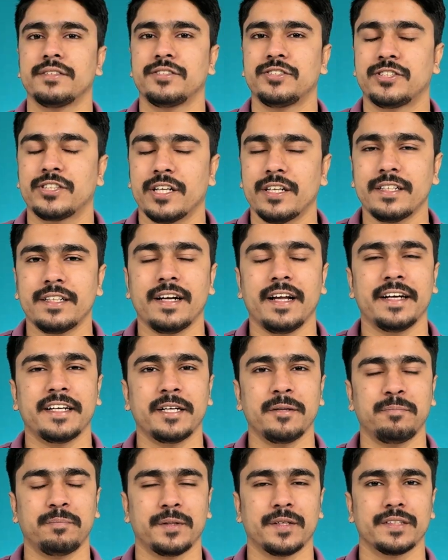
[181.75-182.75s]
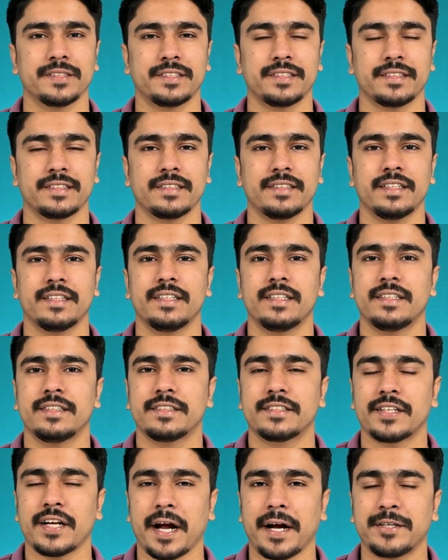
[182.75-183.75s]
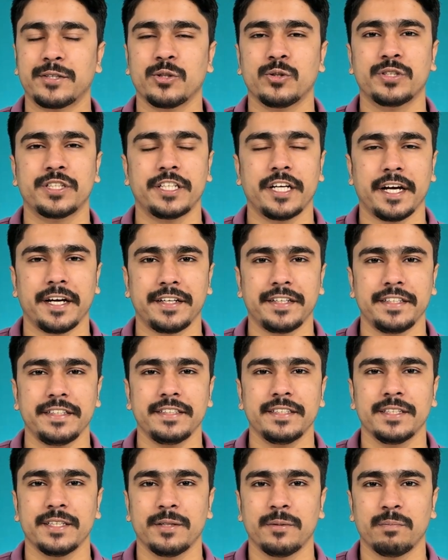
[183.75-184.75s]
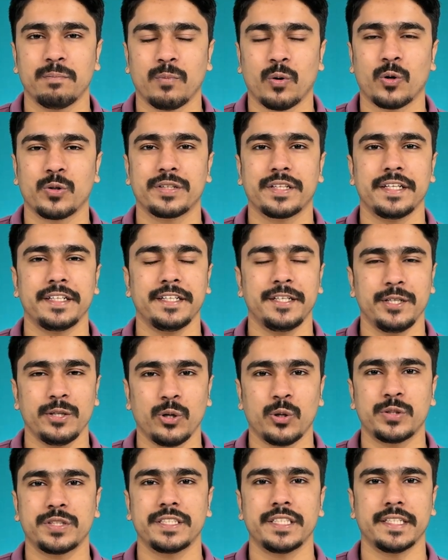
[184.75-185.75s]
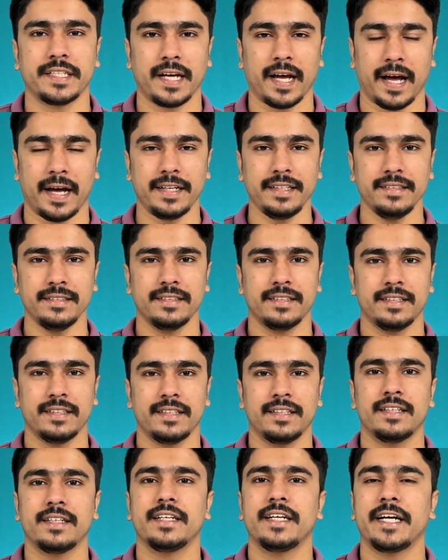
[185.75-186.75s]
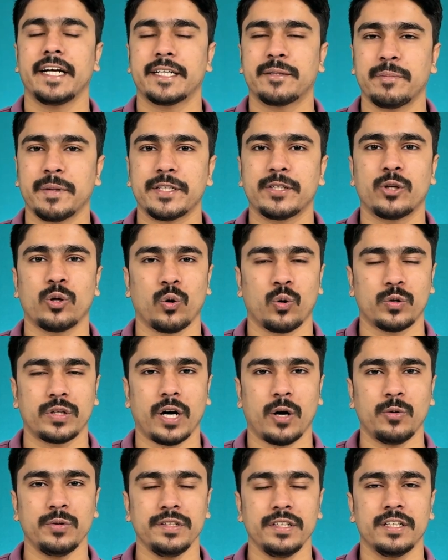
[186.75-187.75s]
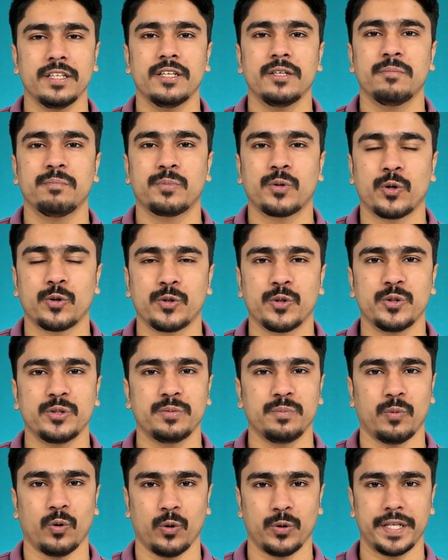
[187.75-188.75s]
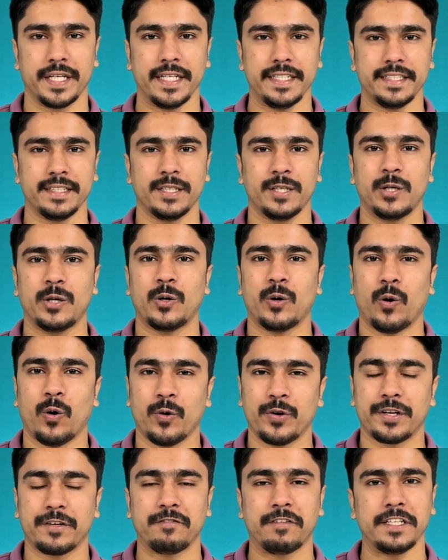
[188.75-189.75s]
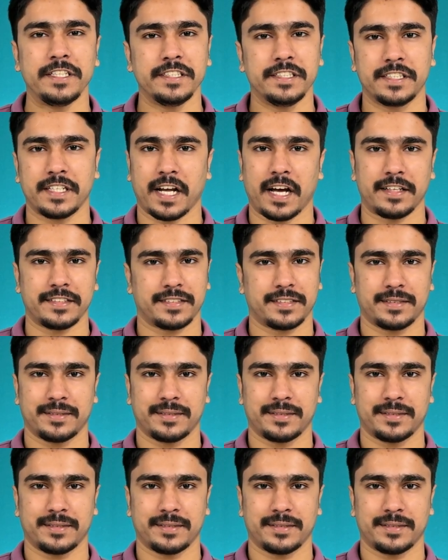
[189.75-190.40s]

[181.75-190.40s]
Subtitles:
just like a person trying to carry more than he or she can, it may slow down, produce more heat, or even crash.